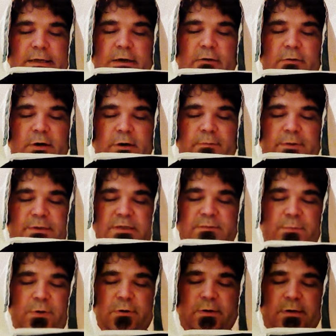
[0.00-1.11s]
go up in
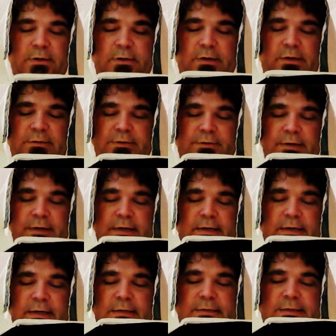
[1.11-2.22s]
smoke in the altar, in
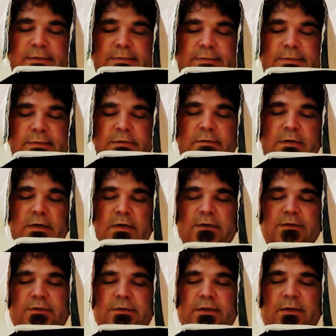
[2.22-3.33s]
addition
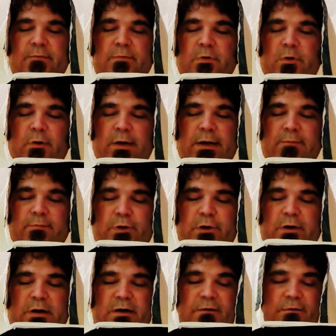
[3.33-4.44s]
to the morning
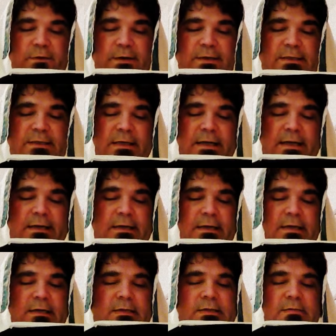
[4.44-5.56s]
burnt offerings. And he
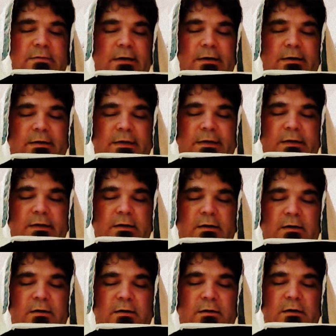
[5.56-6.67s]
slaughtered the
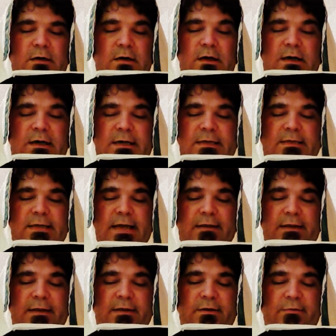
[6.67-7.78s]
ox
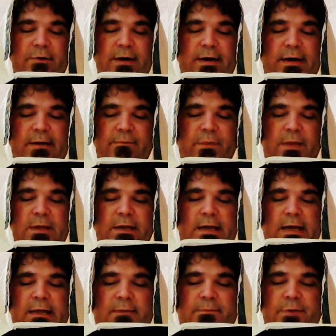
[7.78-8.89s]
and then the ram,
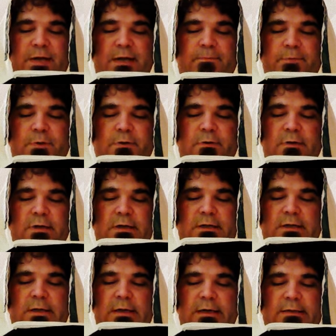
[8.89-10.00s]
and the people
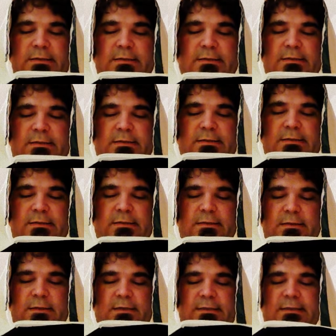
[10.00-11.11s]

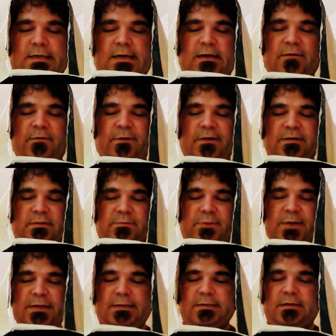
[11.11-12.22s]
the sacrifice of
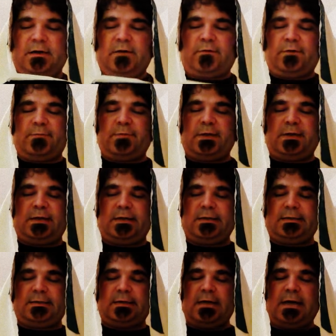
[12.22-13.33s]
peace offering,
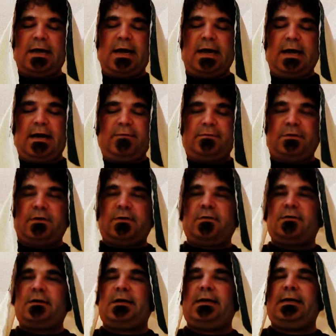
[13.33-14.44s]
because
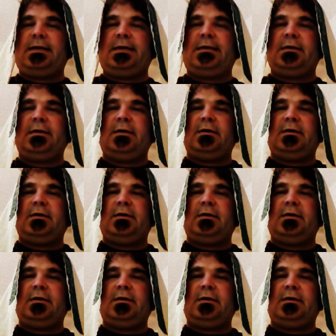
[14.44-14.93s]
after he